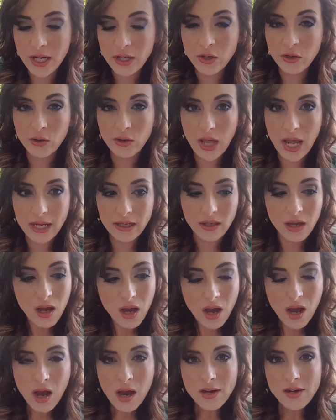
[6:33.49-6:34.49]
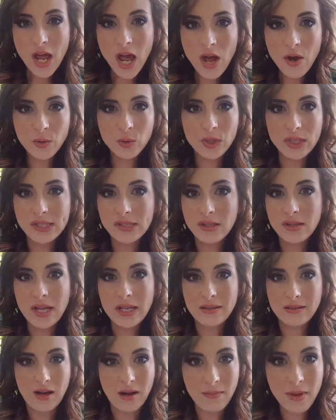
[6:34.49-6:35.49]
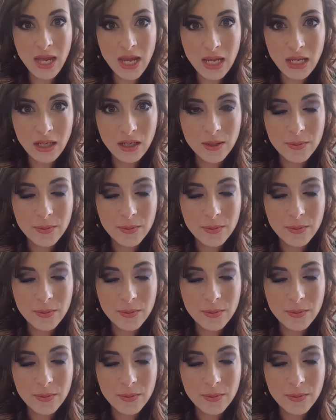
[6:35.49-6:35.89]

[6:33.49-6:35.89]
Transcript: And you're like, no, Kristen, that's not me.